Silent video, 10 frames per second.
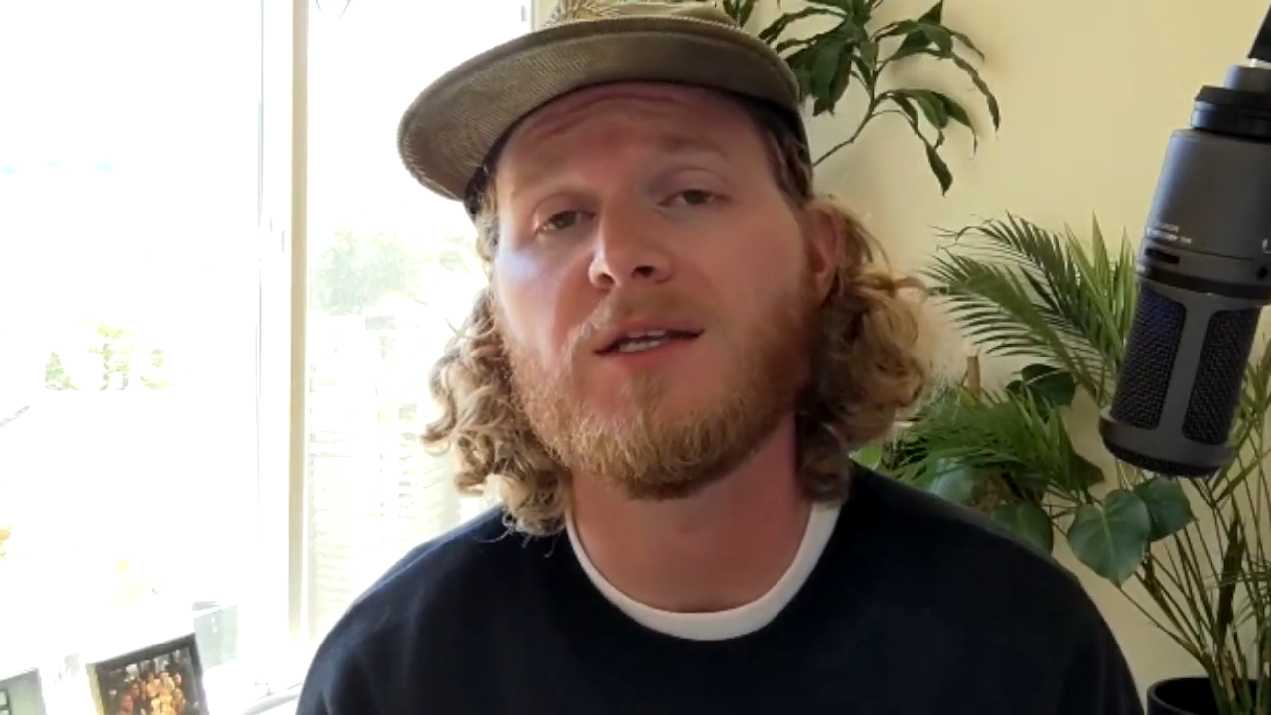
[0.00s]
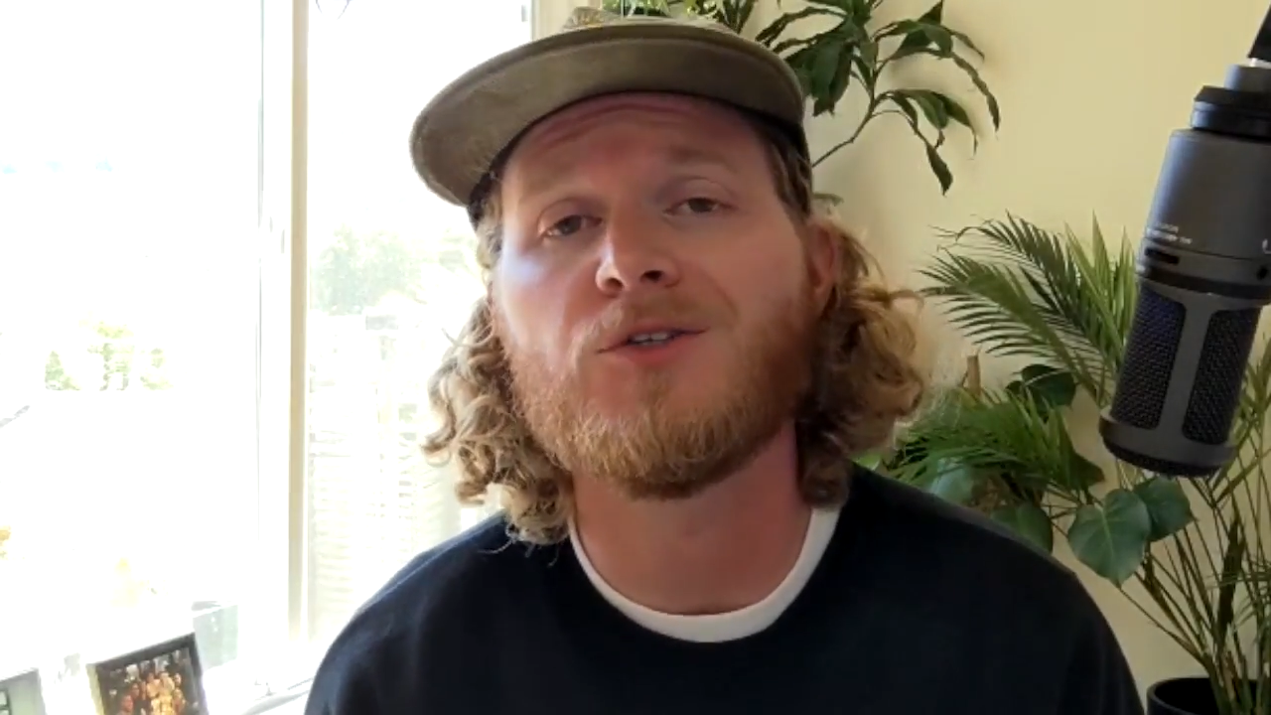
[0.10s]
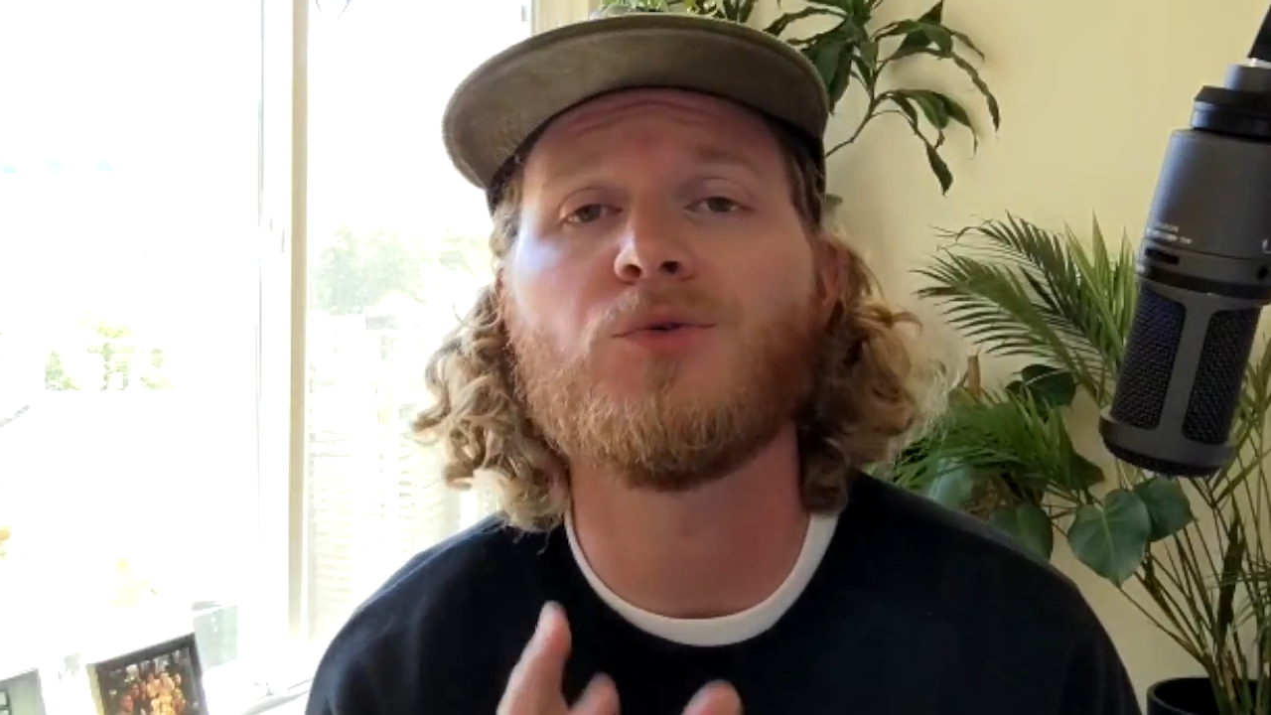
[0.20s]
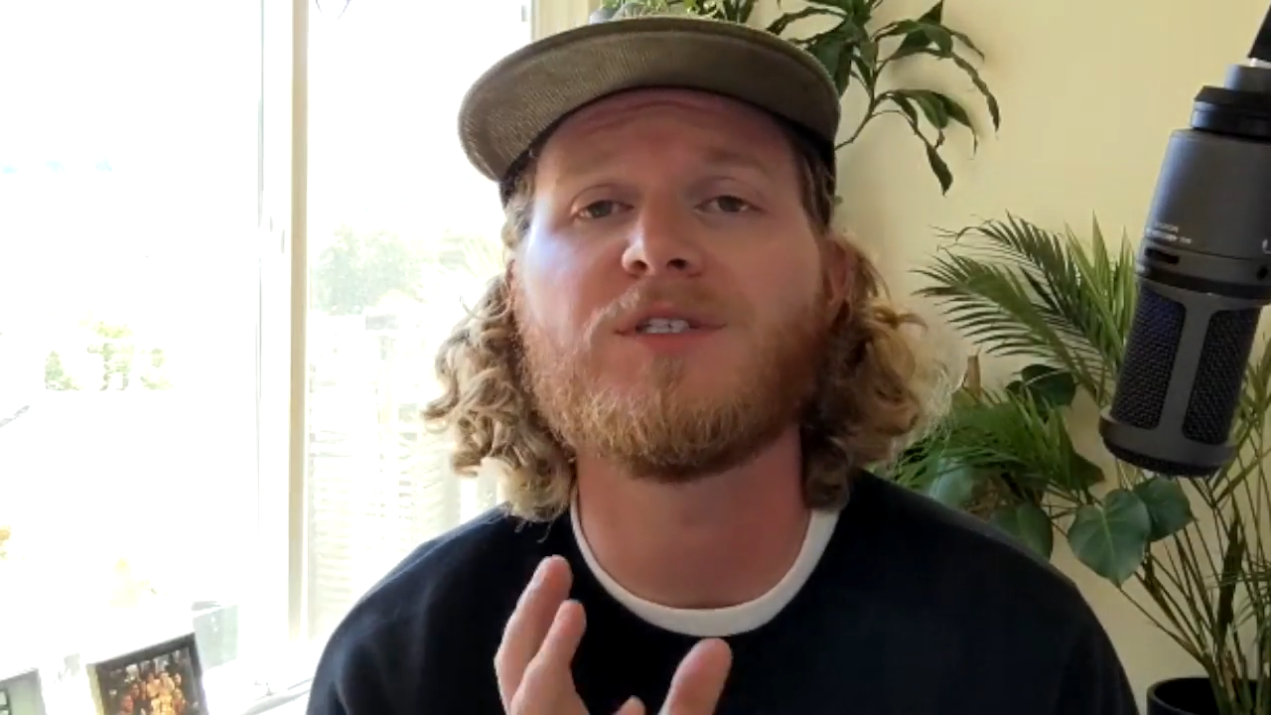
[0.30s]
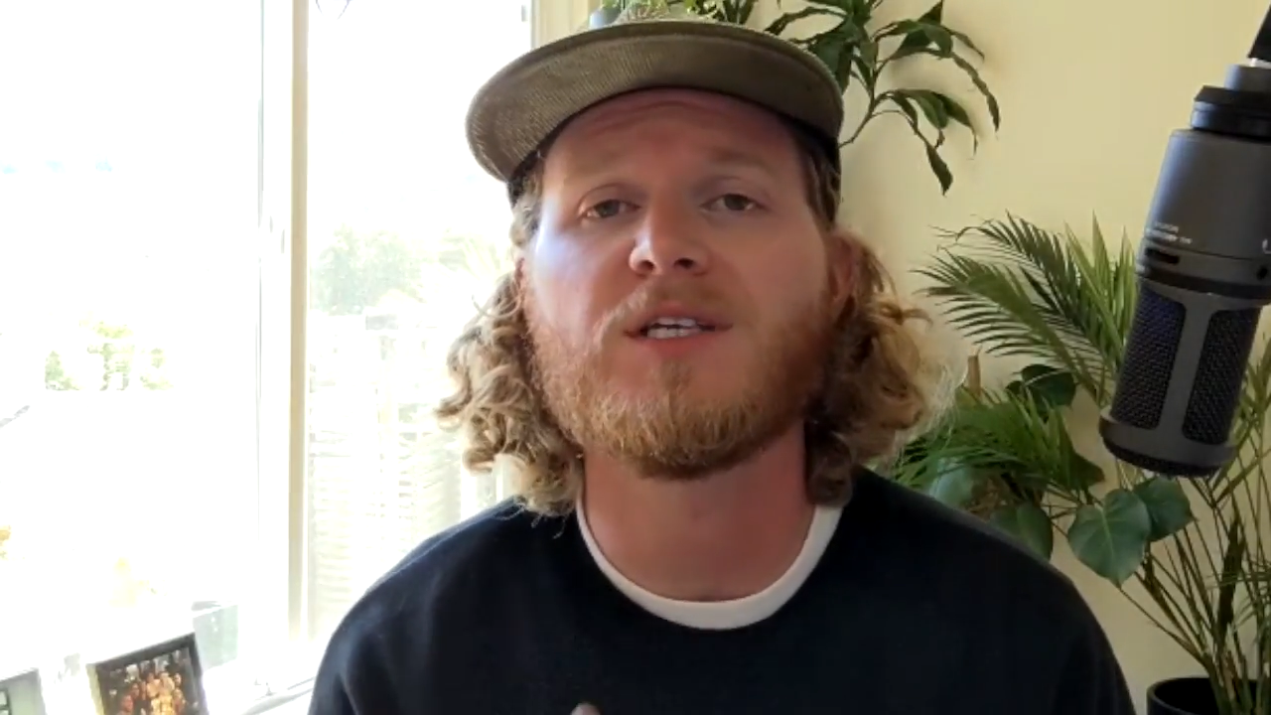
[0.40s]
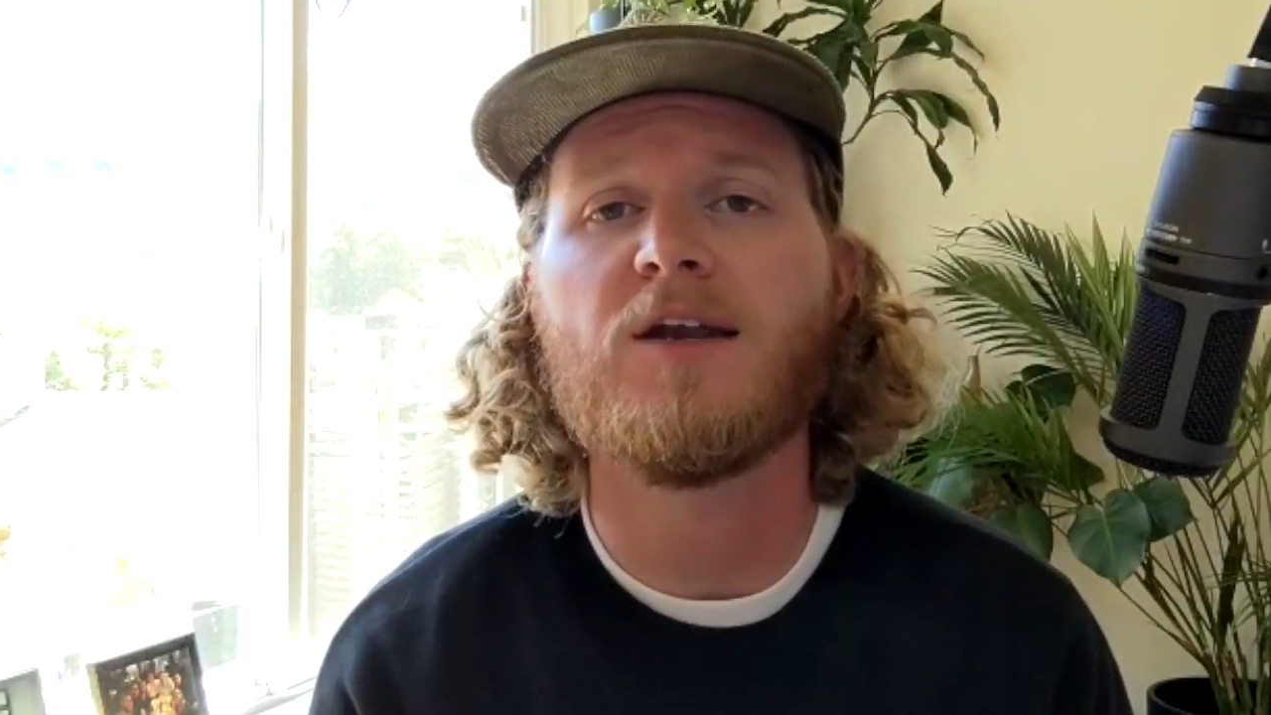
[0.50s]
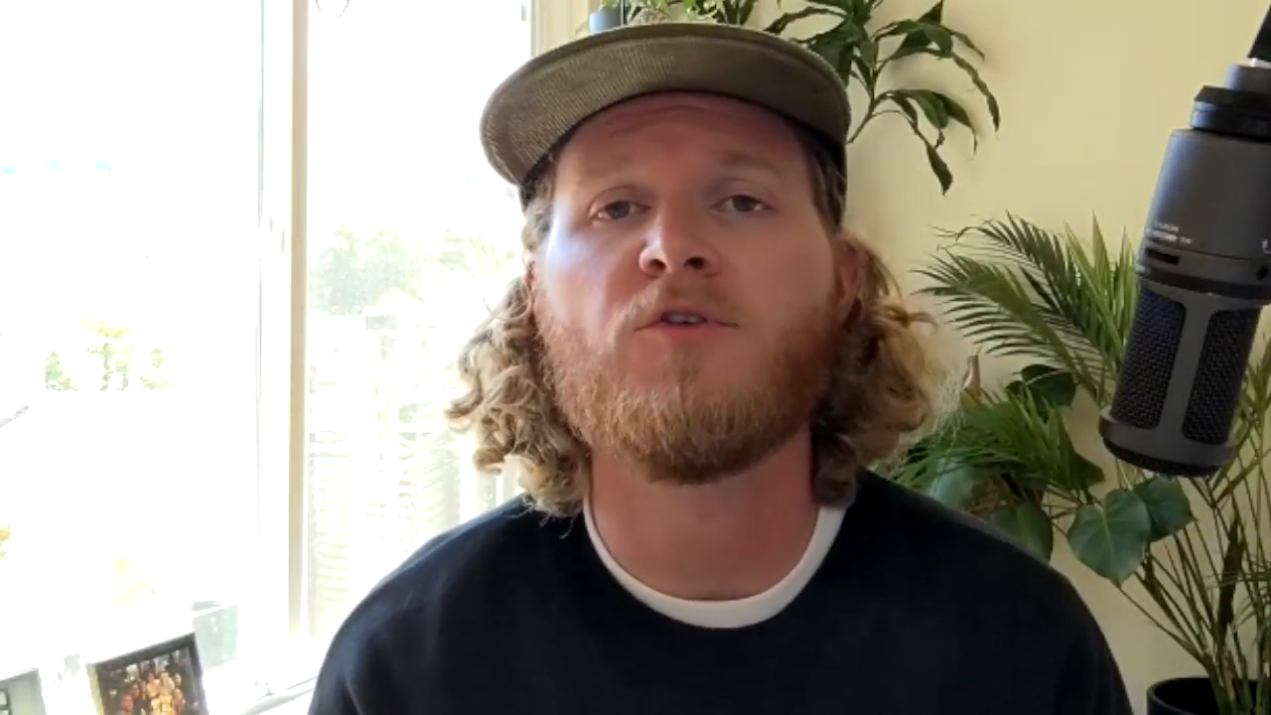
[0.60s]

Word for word: in to a set